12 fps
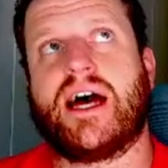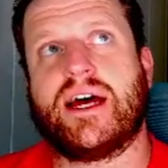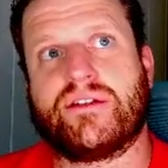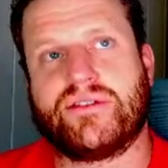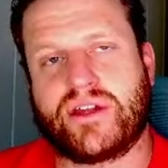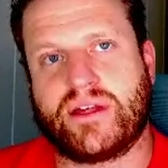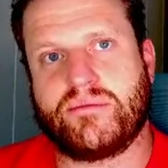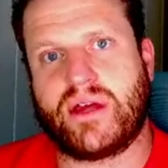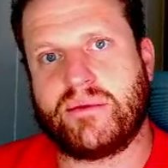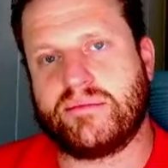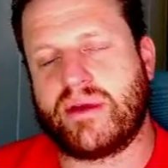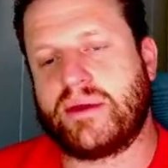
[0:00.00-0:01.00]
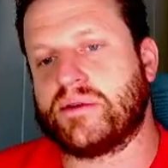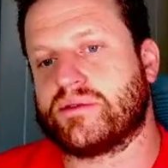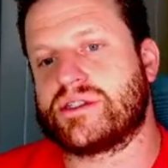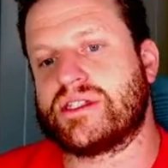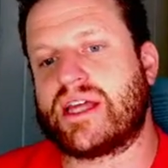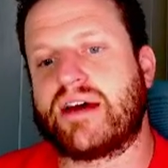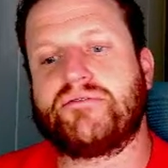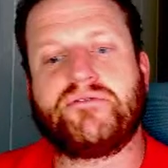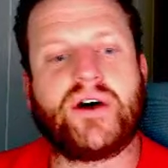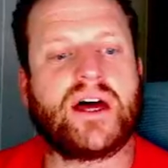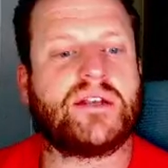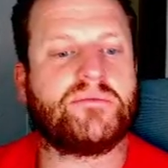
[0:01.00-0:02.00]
I don't think it maybe it wasn't that fun,